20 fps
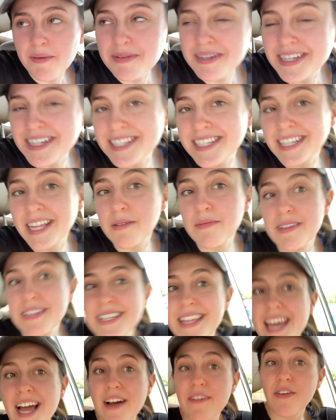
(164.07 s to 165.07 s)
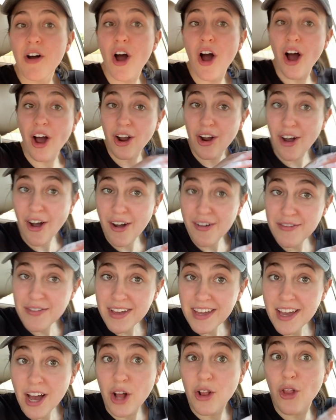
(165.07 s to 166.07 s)
me disclaim this. They have hot
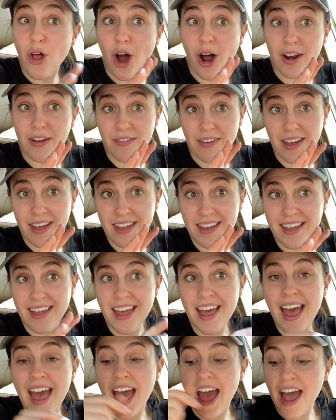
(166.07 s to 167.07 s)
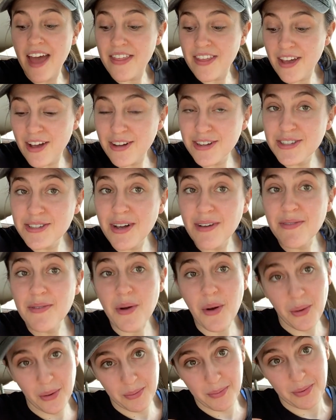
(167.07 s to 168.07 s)
coffee, a lot of it, and they also have
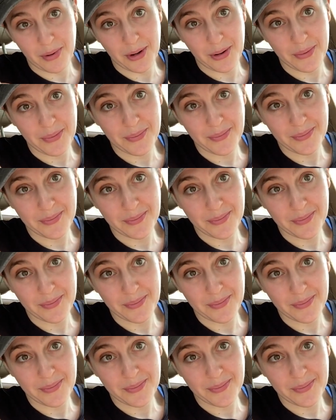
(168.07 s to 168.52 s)
cold brew.